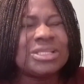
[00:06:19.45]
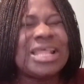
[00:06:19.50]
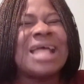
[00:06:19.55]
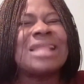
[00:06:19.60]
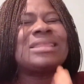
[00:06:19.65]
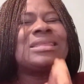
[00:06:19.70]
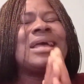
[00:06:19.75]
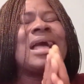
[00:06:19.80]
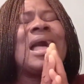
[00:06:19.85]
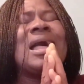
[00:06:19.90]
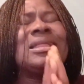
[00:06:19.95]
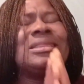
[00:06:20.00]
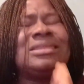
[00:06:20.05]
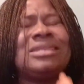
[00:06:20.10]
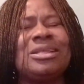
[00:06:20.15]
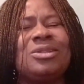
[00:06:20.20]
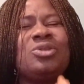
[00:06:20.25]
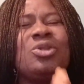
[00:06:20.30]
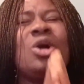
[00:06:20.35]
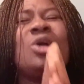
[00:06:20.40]
That hand,
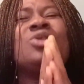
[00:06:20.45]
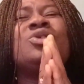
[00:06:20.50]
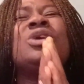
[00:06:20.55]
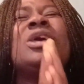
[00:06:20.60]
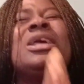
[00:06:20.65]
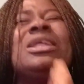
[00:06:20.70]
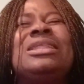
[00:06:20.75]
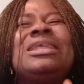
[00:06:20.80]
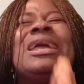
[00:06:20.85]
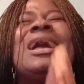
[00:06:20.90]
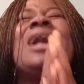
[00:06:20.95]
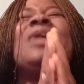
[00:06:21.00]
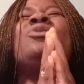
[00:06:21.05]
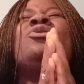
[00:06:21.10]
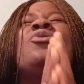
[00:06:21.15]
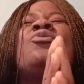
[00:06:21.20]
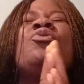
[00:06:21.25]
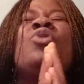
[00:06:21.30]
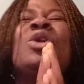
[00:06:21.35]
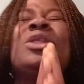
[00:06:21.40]
the Lord, the
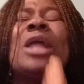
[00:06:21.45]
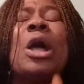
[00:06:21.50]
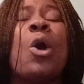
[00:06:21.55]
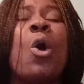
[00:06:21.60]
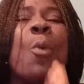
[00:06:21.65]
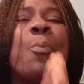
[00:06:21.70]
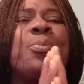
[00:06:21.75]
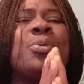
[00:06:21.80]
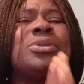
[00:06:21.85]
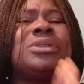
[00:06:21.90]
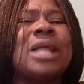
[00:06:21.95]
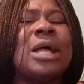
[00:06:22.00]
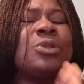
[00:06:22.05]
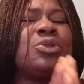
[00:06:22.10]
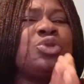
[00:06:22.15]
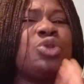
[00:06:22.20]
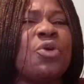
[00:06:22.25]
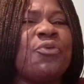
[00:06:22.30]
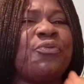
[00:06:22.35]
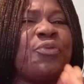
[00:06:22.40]
hand of God that opened
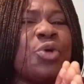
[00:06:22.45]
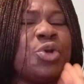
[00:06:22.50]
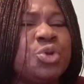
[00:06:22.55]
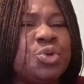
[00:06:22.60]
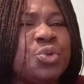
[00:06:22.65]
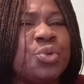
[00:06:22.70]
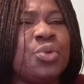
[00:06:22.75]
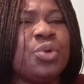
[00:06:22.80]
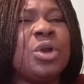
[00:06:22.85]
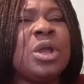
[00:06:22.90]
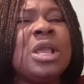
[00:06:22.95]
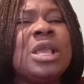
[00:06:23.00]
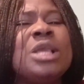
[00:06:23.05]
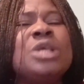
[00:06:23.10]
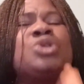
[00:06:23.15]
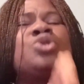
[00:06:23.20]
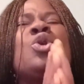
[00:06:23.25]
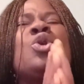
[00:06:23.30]
that door for you is